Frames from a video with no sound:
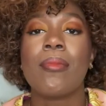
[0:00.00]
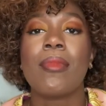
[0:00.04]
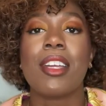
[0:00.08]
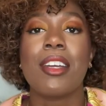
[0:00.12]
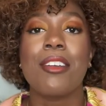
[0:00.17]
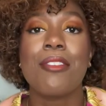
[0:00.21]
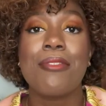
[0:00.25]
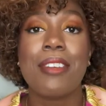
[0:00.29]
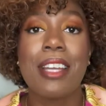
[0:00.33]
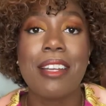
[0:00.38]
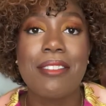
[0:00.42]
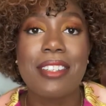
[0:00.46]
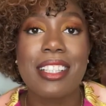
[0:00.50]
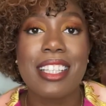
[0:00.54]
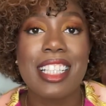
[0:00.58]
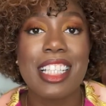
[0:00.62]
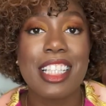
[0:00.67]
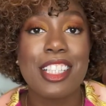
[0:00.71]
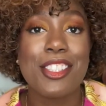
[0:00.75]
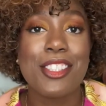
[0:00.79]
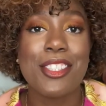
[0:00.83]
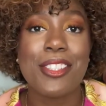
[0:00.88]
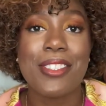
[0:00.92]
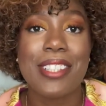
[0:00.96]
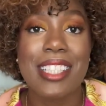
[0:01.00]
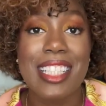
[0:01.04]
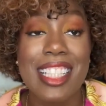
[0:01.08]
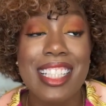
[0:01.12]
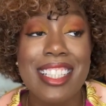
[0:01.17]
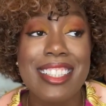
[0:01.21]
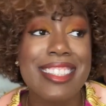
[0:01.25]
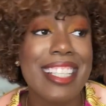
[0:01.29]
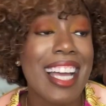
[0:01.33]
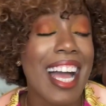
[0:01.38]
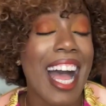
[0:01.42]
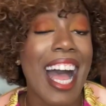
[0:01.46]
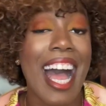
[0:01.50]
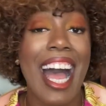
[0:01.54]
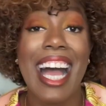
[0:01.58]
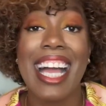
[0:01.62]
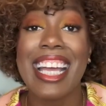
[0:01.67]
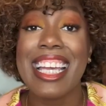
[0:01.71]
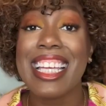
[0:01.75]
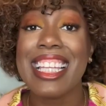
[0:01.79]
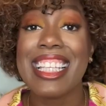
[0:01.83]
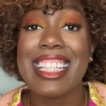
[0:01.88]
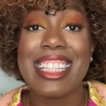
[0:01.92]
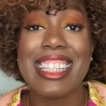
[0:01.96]
Favorite thing to eat.
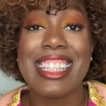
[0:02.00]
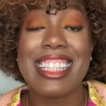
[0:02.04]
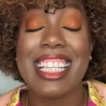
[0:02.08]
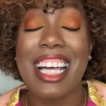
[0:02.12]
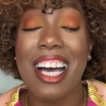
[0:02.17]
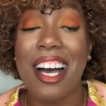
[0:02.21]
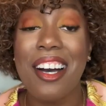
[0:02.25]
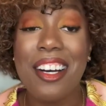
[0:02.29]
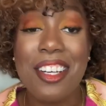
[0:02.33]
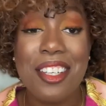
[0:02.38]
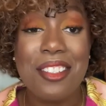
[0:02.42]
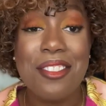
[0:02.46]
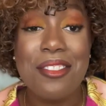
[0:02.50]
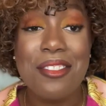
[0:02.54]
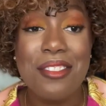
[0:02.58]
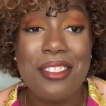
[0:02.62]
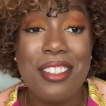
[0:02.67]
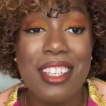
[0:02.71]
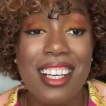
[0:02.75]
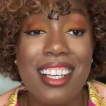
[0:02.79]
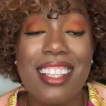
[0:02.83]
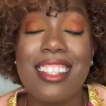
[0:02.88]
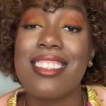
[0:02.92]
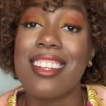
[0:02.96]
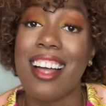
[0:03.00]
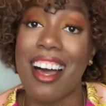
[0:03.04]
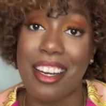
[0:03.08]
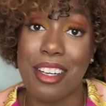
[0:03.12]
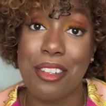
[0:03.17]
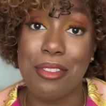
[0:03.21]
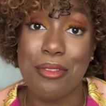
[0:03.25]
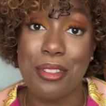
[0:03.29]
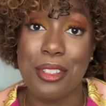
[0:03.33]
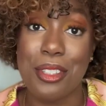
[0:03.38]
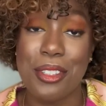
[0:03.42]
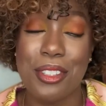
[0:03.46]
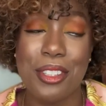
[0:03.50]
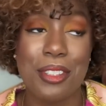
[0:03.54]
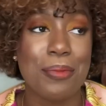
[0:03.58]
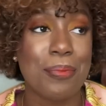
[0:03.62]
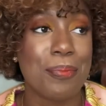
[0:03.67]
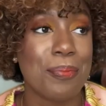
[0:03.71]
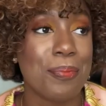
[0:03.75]
I love a lot of food.